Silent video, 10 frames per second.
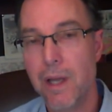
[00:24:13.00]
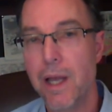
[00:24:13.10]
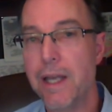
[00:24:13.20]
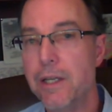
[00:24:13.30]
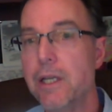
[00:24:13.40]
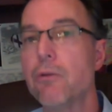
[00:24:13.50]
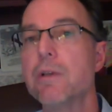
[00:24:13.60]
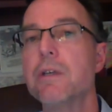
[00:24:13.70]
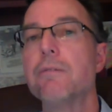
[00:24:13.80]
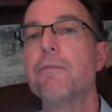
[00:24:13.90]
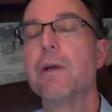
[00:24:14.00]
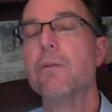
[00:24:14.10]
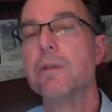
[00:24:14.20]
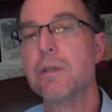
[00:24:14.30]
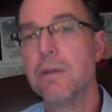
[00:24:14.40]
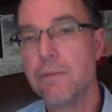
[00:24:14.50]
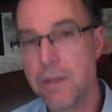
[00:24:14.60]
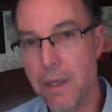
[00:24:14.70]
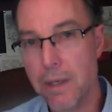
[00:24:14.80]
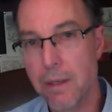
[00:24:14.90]
A decreasing frequency of
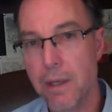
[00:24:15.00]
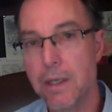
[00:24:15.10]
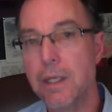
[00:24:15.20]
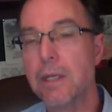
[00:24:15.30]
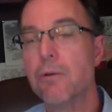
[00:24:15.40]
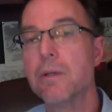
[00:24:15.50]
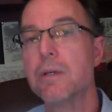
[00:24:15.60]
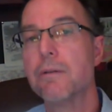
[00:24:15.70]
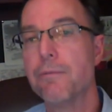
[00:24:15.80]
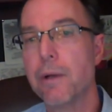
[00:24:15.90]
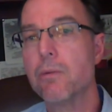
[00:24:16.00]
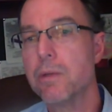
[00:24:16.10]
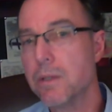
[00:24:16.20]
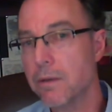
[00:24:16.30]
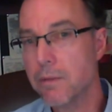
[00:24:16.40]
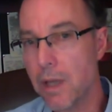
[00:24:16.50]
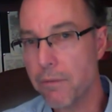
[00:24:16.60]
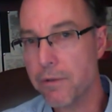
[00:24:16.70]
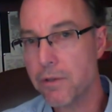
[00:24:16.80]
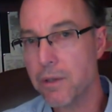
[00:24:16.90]
sin, a decreasing frequency of
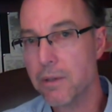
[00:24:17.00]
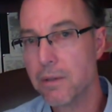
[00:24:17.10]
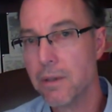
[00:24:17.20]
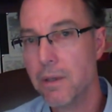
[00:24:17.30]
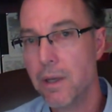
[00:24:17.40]
selfishness.